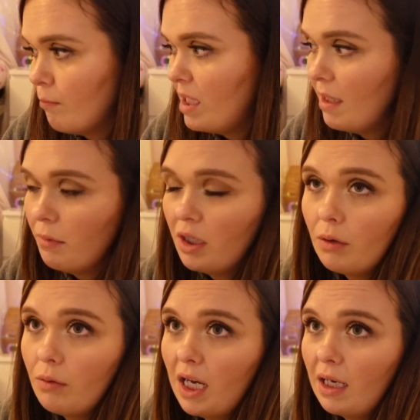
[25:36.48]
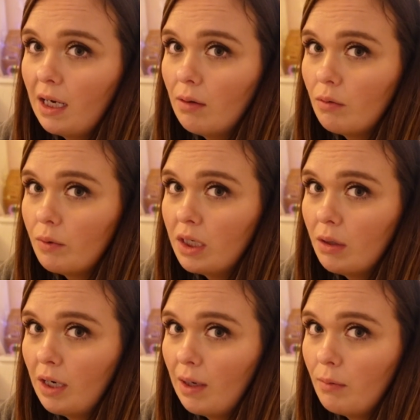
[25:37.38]
yeah, I'm gonna go and hang out the
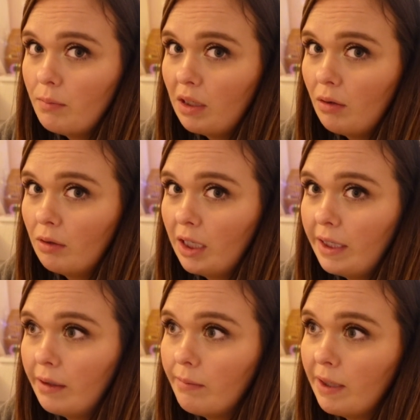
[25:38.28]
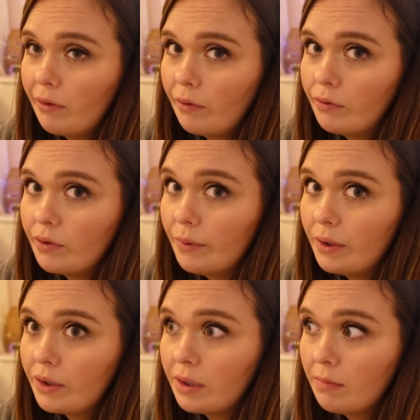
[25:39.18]
window now and be on like McDonald's
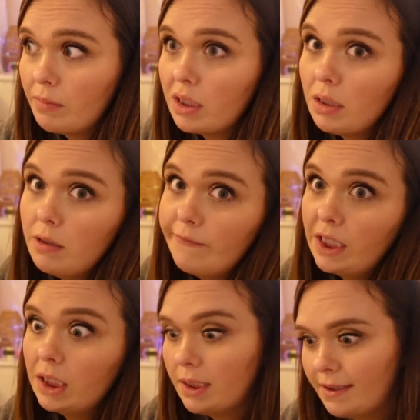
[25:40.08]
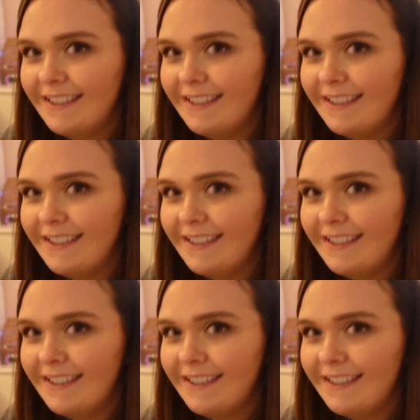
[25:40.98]
watch because I'm starving.